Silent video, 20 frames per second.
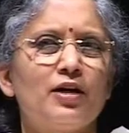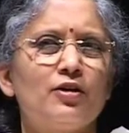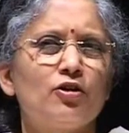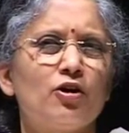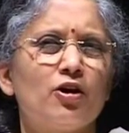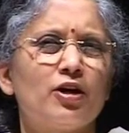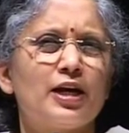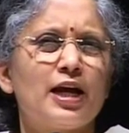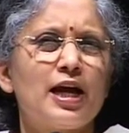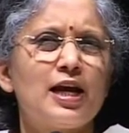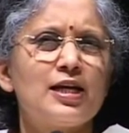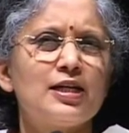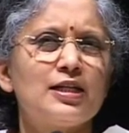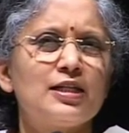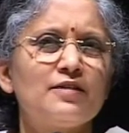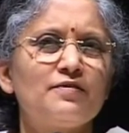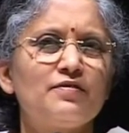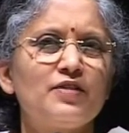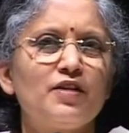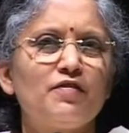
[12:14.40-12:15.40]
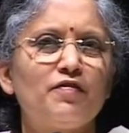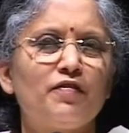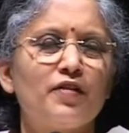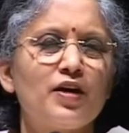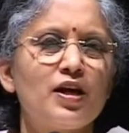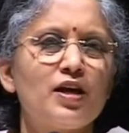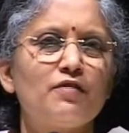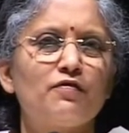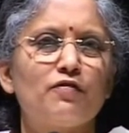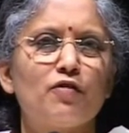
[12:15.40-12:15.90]
where you are relatively
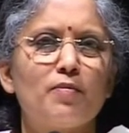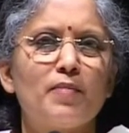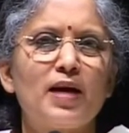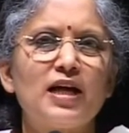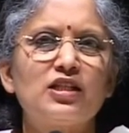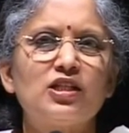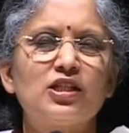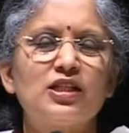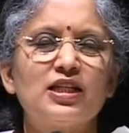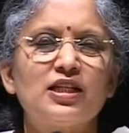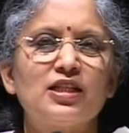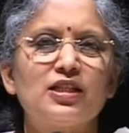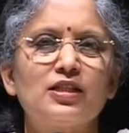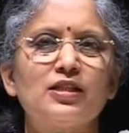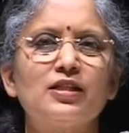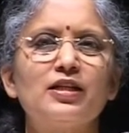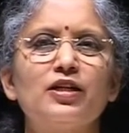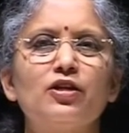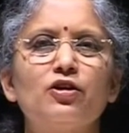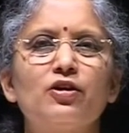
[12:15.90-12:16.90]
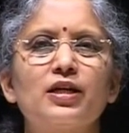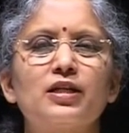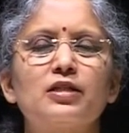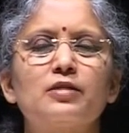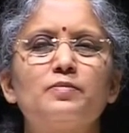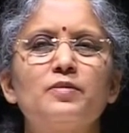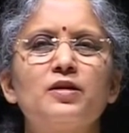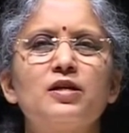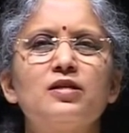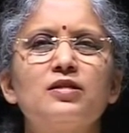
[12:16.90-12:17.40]
free from agitation and you're
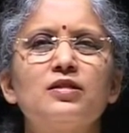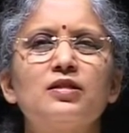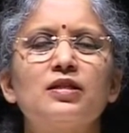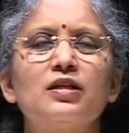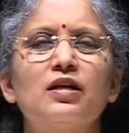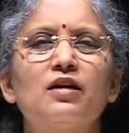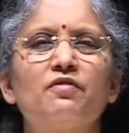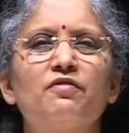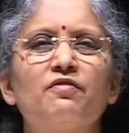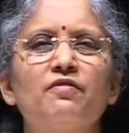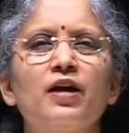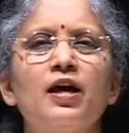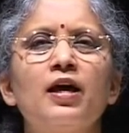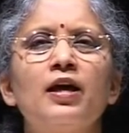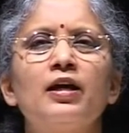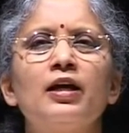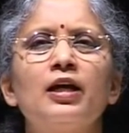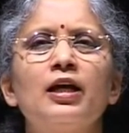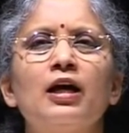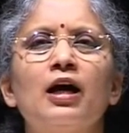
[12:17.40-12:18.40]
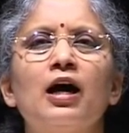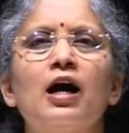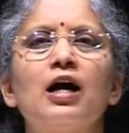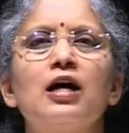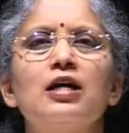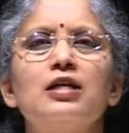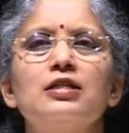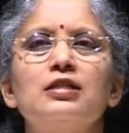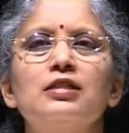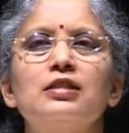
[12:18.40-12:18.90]
experiencing a very
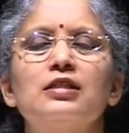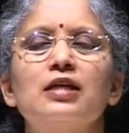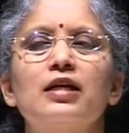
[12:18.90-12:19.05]
high,